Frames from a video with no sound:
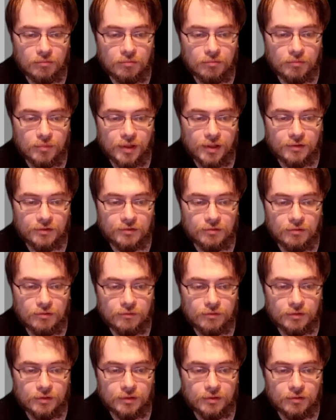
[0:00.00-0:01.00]
past
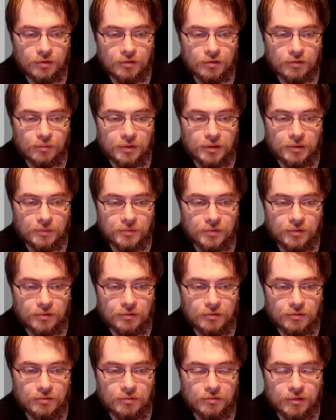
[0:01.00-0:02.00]
Newfoundland, all the way up
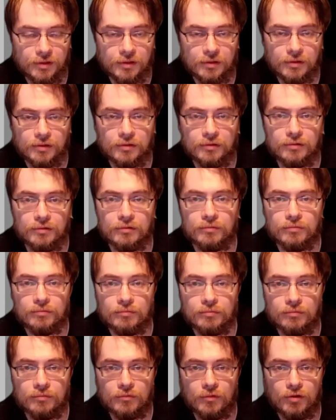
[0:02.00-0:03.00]
to Greenland,
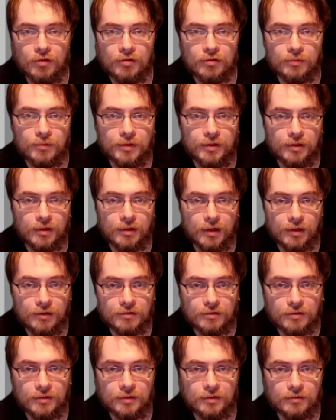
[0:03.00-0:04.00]
all the way to
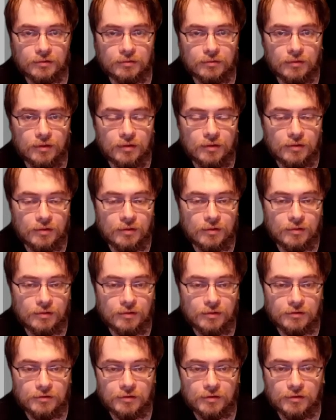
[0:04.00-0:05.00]
Iceland. These
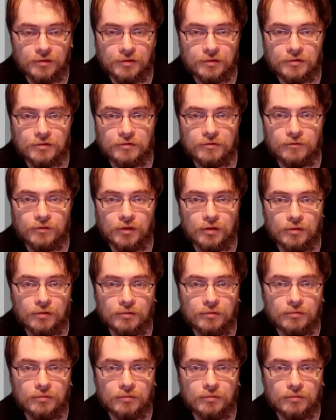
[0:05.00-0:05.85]
currents flow.